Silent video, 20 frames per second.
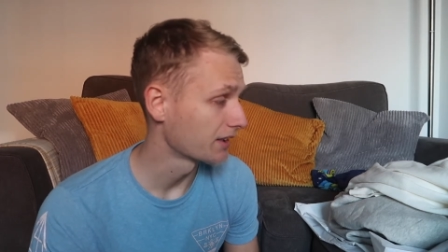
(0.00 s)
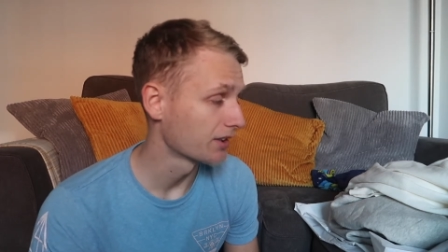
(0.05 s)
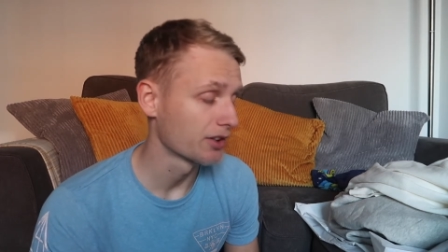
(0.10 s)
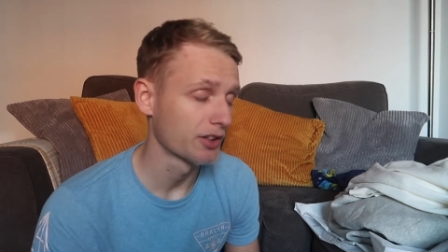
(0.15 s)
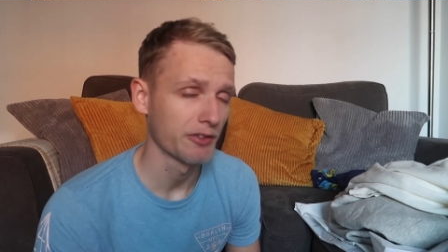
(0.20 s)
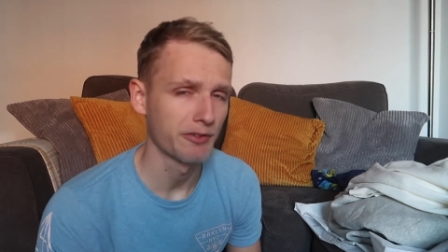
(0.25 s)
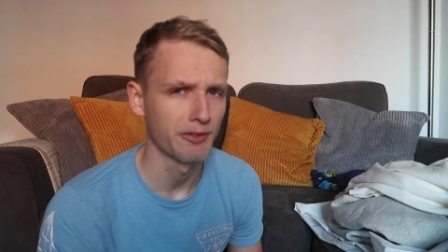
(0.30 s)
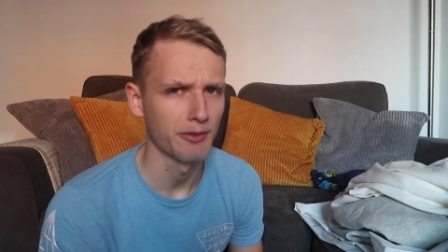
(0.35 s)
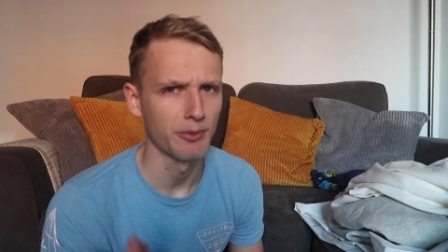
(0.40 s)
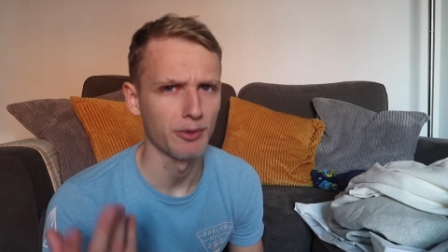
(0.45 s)
You know,
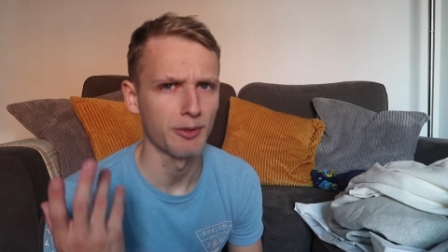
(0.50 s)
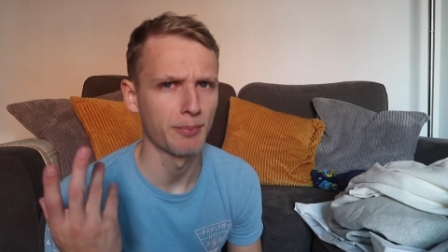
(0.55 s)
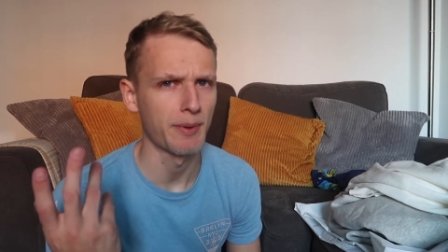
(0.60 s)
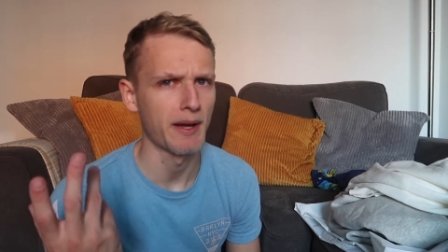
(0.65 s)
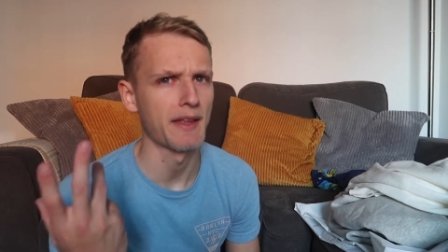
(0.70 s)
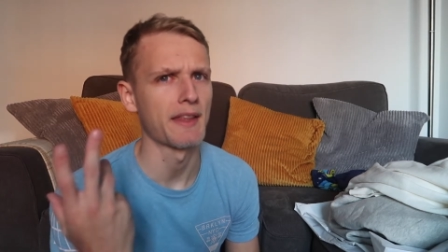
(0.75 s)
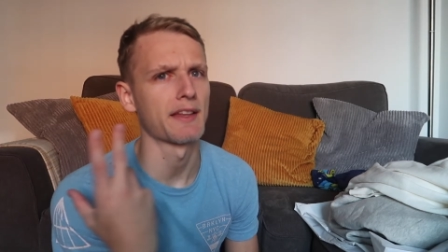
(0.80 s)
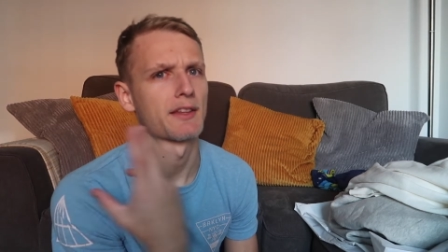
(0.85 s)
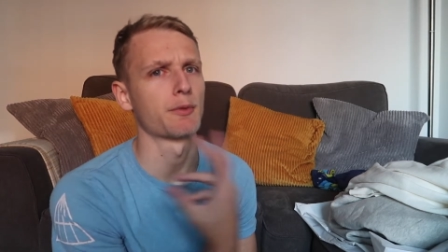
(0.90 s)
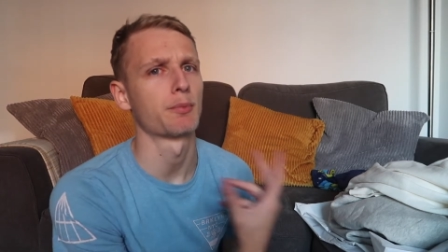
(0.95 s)
if you
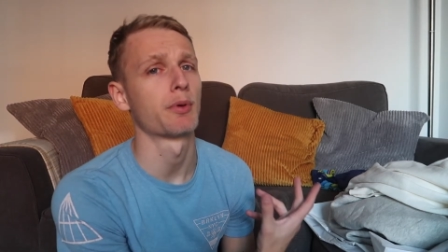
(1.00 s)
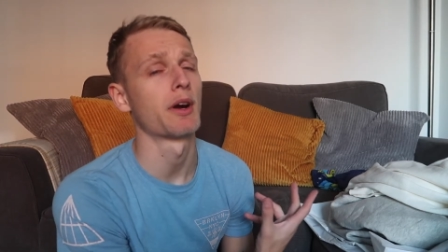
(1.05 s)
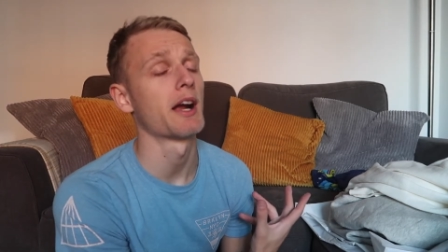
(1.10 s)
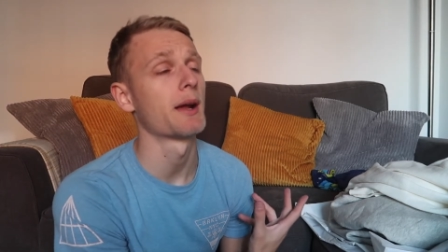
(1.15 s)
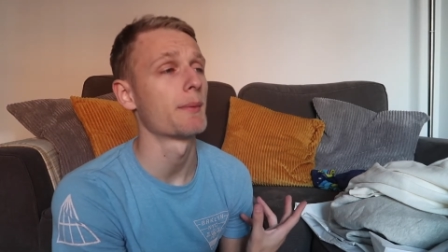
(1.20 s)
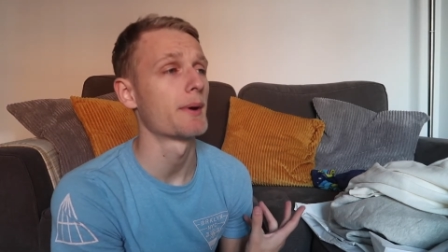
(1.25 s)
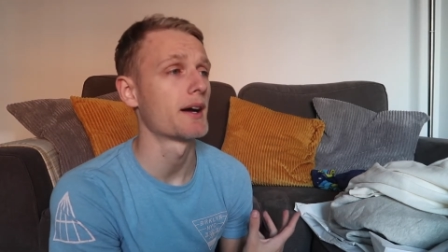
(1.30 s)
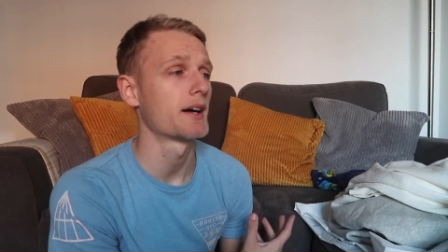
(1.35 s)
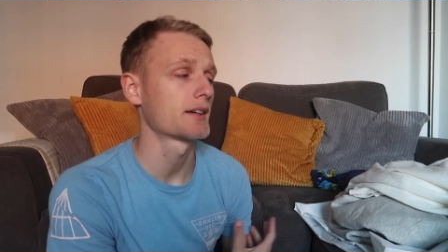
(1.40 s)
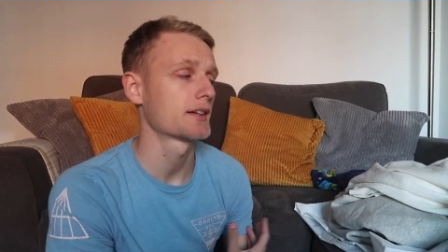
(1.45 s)
compare that to
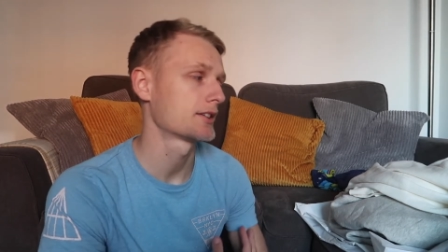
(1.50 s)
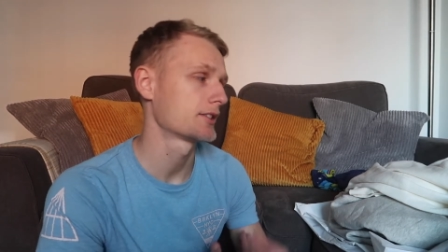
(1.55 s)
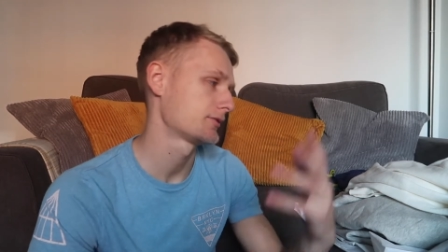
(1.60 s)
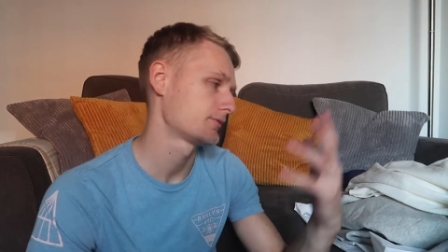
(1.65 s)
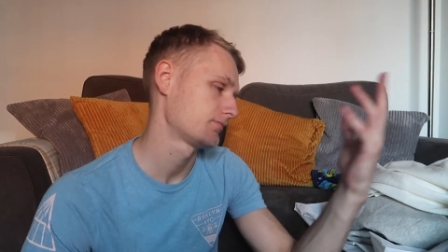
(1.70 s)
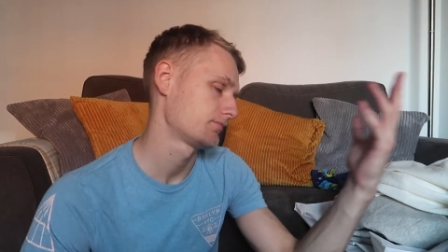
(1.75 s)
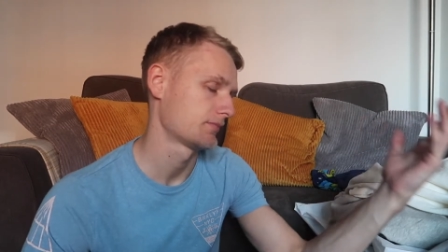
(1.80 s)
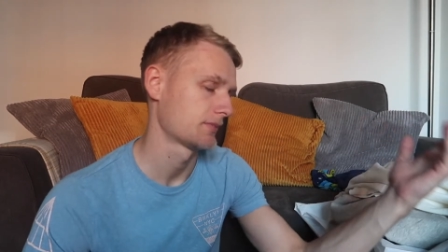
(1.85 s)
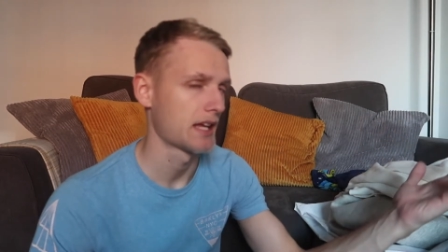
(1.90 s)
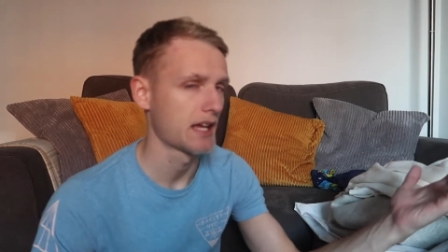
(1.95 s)
Primark,
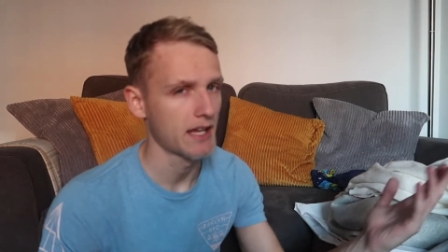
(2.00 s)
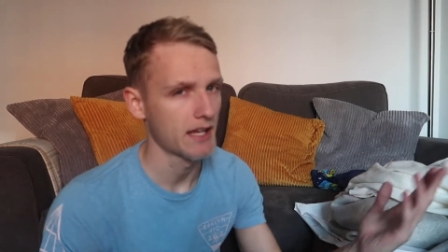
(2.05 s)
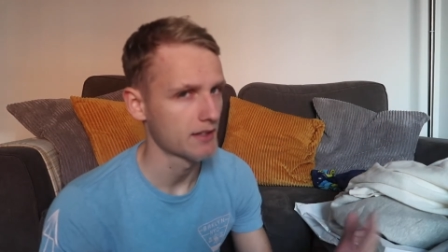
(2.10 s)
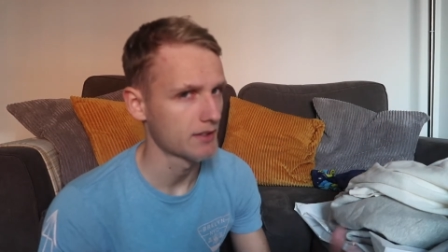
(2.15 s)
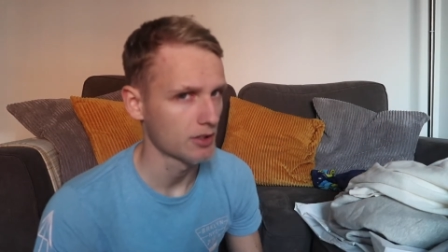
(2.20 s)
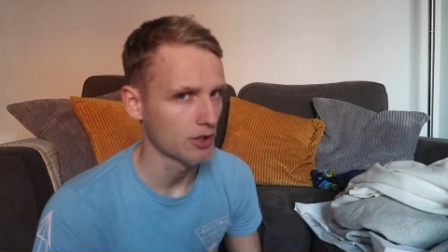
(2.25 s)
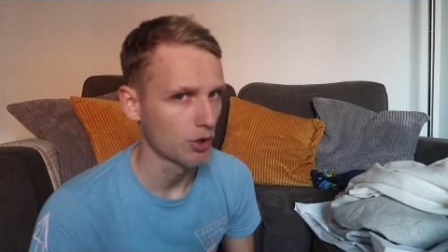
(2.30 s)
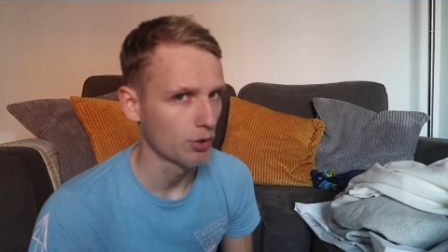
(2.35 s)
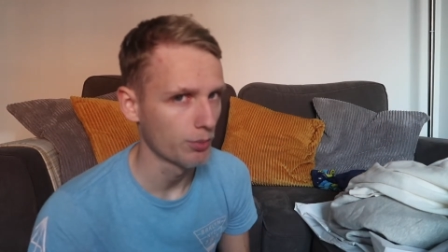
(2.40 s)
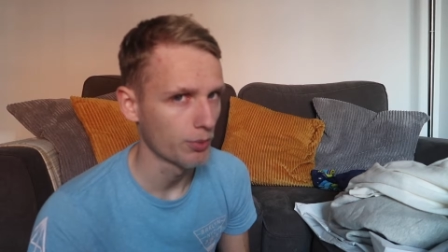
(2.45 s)
yeah,
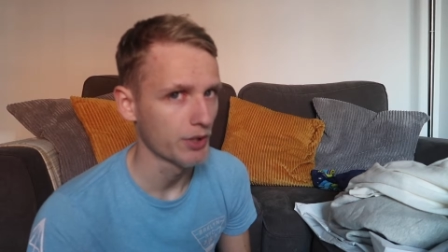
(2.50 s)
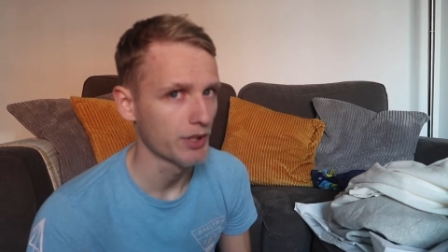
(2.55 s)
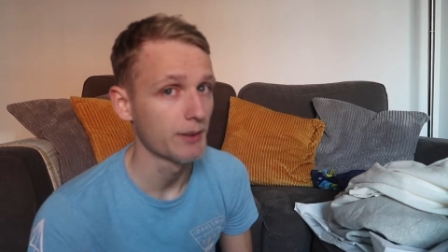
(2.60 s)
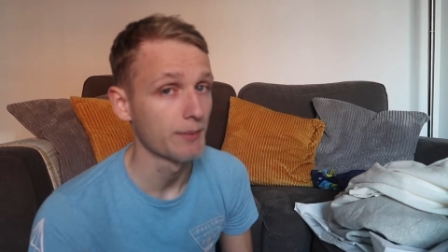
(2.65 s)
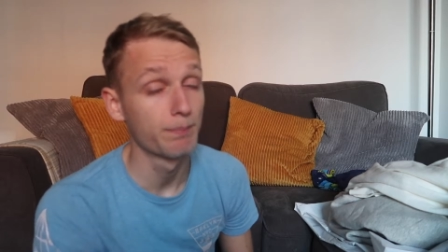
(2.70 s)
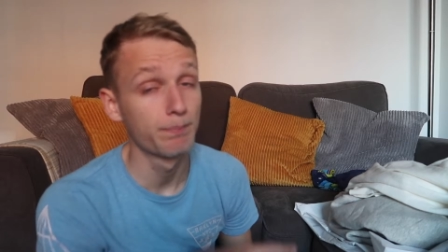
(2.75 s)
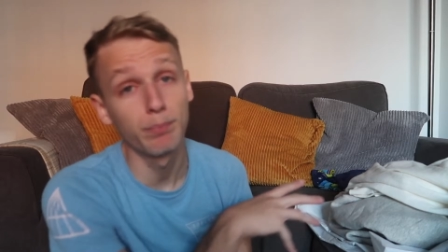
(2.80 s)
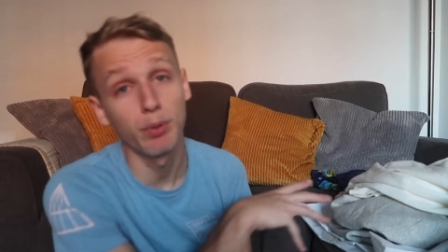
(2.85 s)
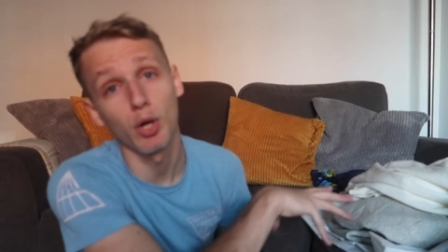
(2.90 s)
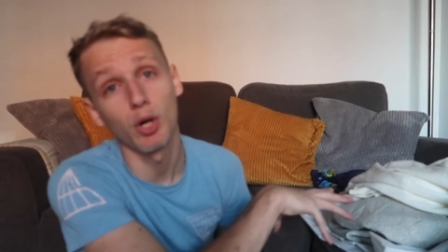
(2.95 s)
it's a lot of money.
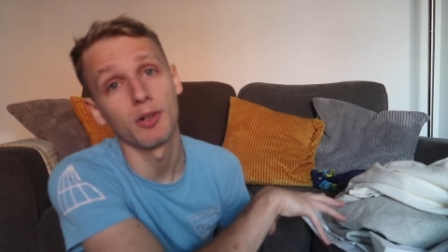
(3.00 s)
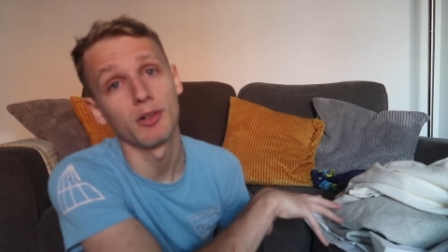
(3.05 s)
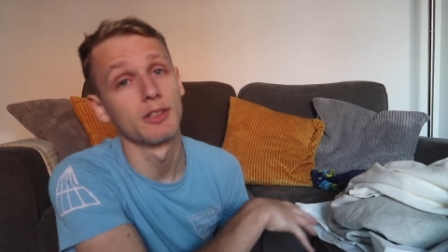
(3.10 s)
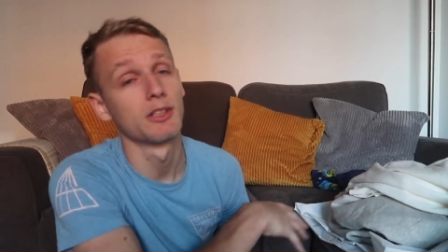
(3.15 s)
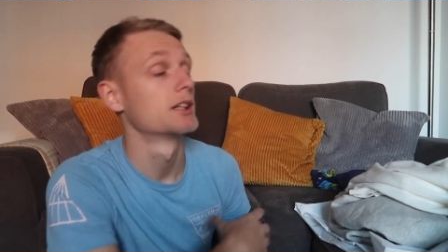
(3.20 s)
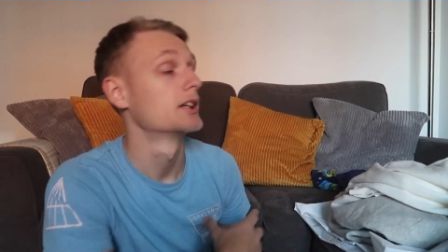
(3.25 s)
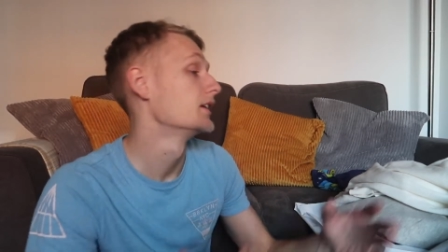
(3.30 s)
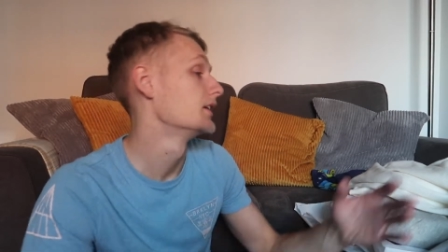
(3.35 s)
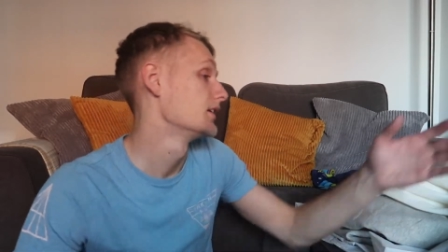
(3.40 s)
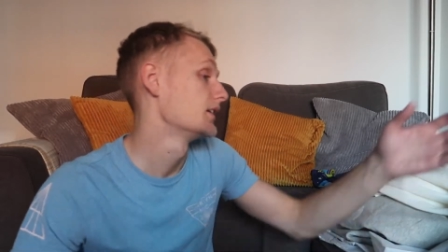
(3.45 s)
But
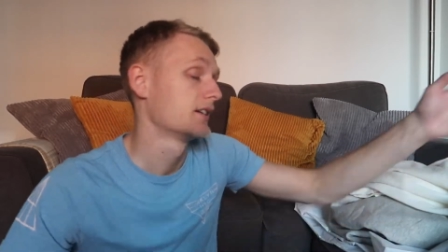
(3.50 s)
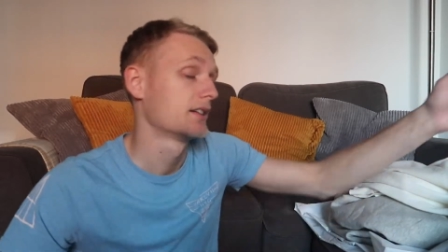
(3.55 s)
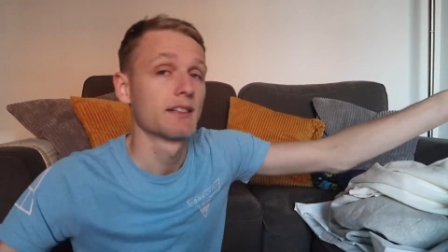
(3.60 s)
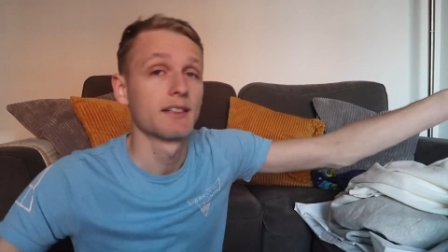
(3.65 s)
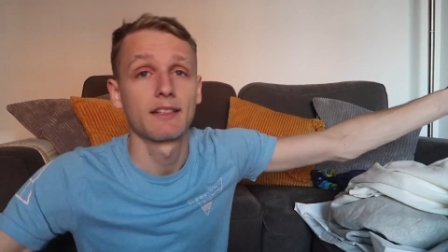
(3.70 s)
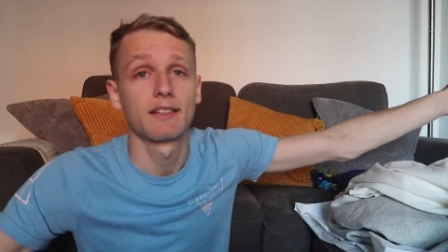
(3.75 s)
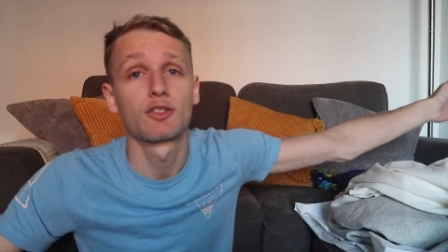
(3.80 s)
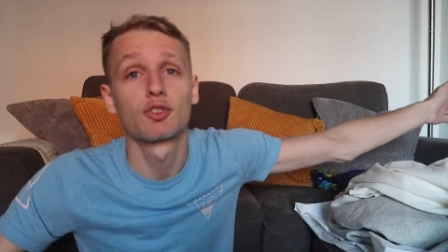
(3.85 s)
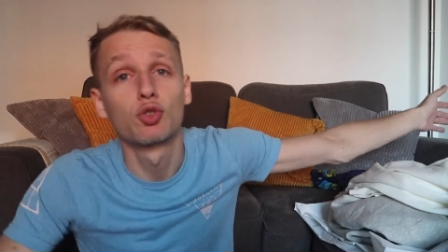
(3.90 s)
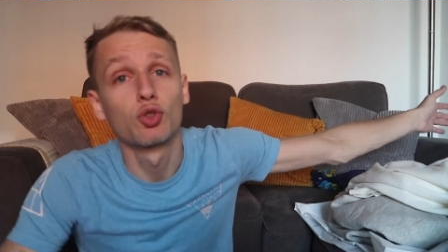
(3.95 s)

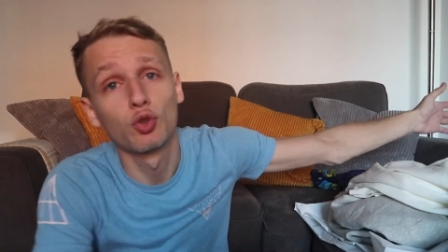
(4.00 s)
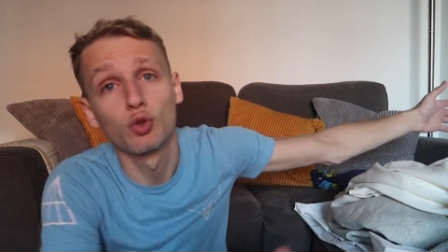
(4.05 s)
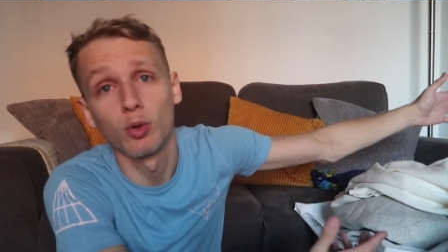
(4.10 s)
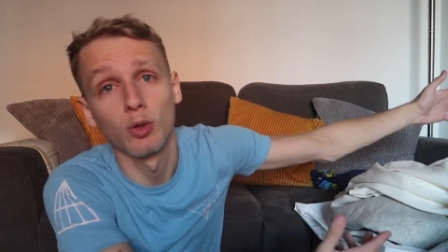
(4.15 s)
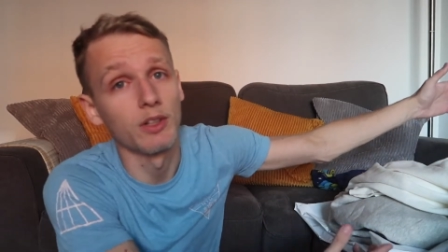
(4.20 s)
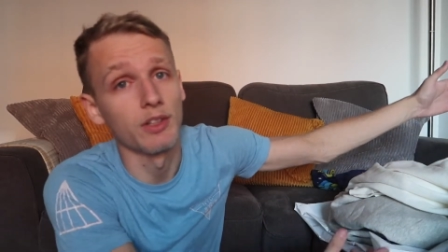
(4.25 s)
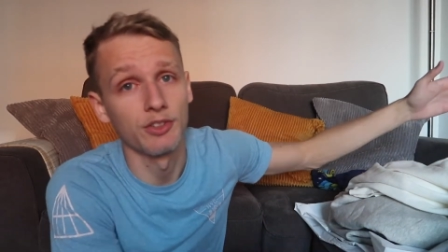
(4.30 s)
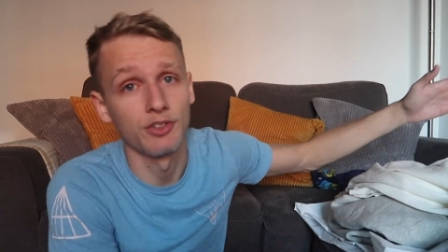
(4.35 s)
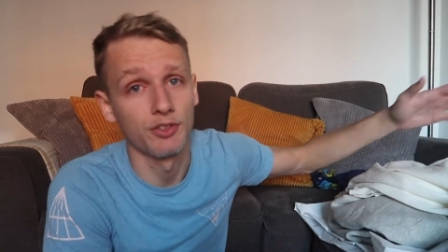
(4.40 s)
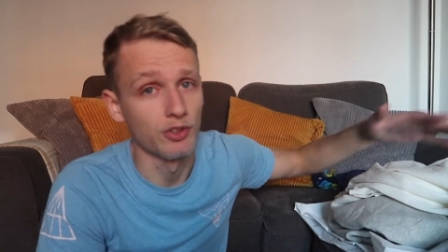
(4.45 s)
it's good quality